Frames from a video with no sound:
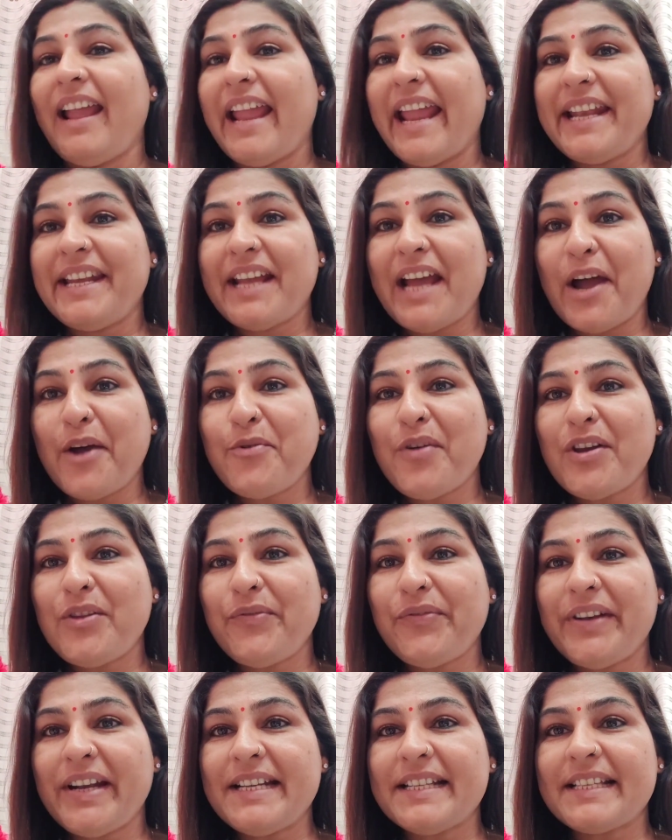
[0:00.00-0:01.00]
And how are
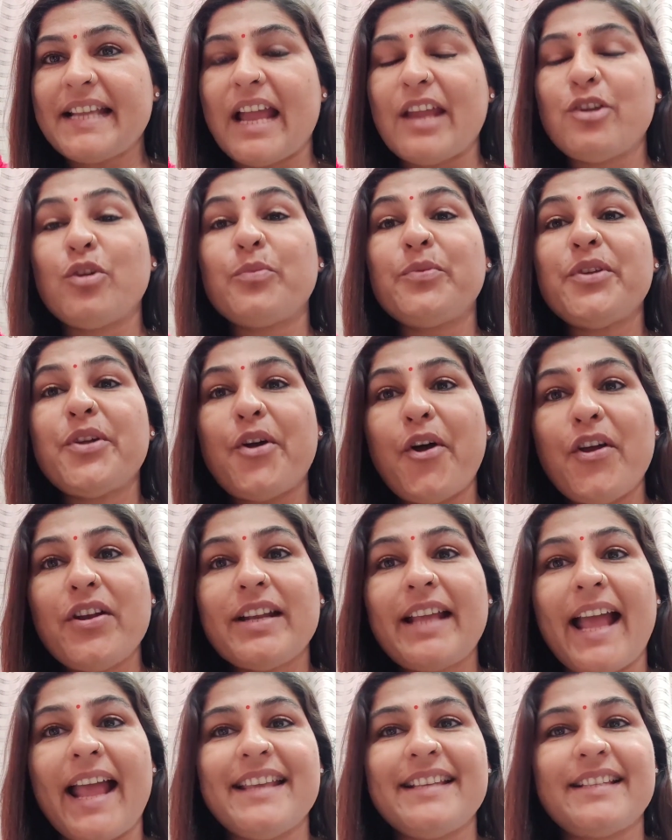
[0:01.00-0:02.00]
you, friends? I hope you all
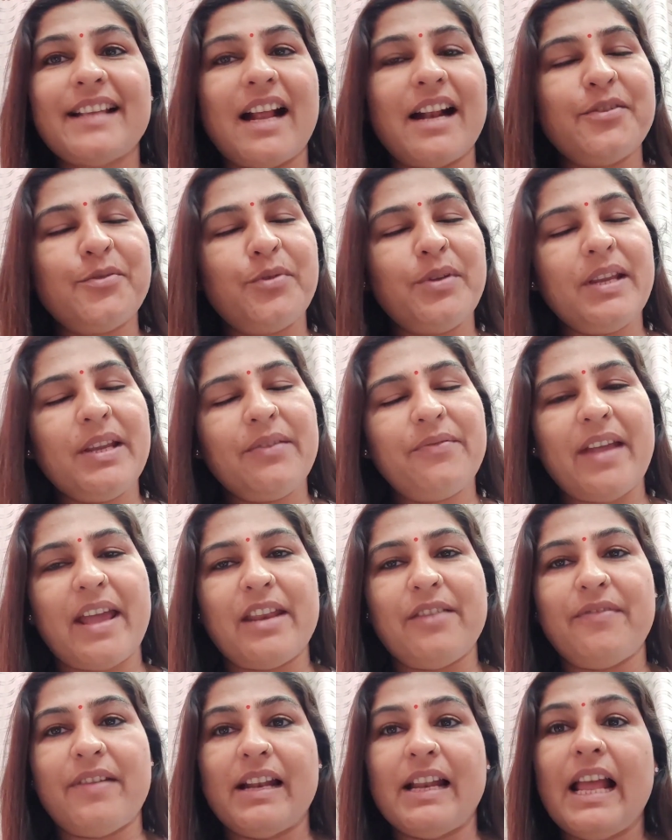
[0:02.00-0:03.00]
guys are doing
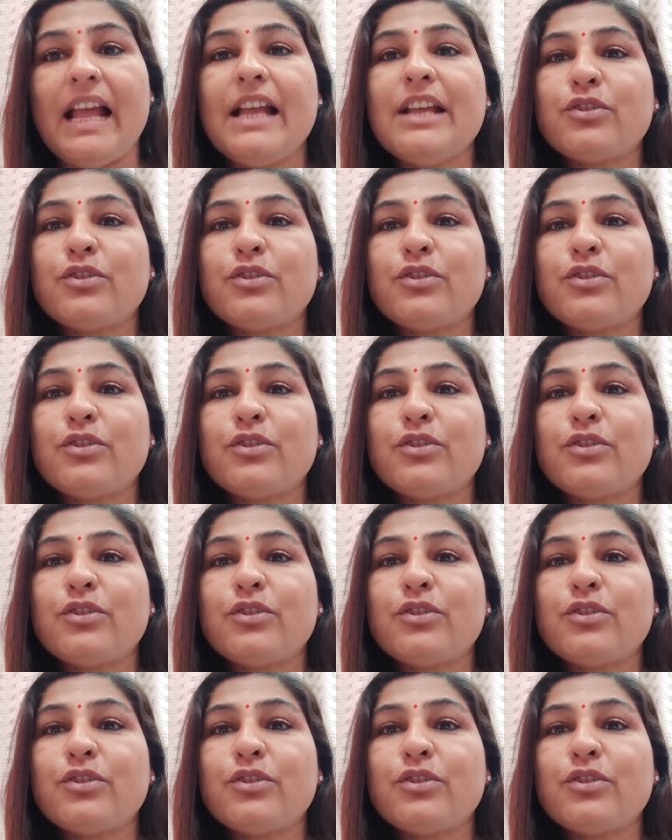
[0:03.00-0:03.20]
very well.